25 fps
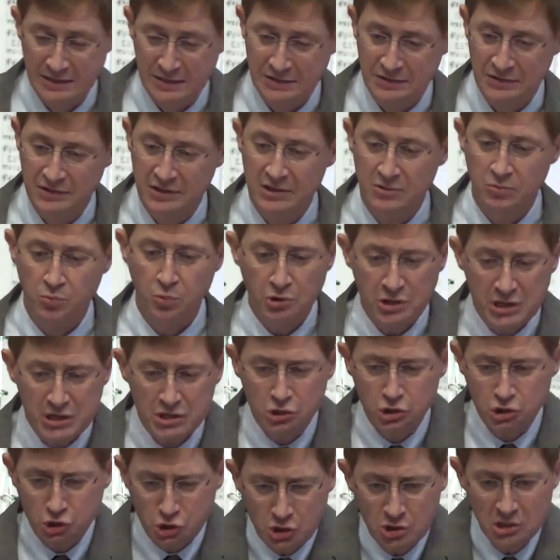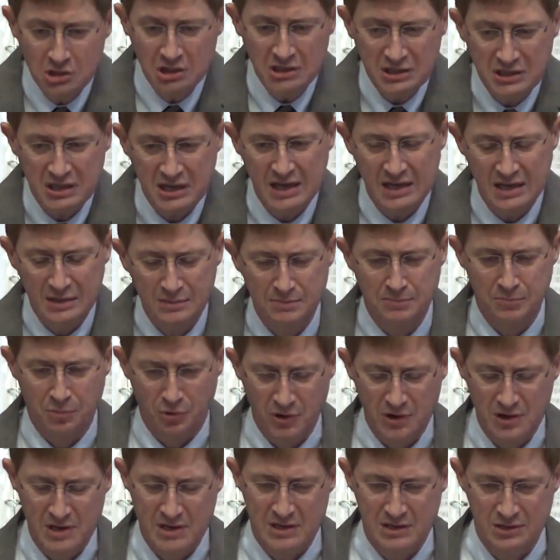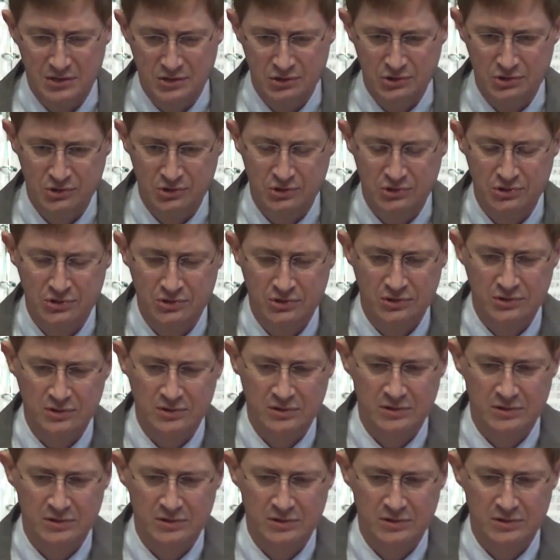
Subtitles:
that we should embrace,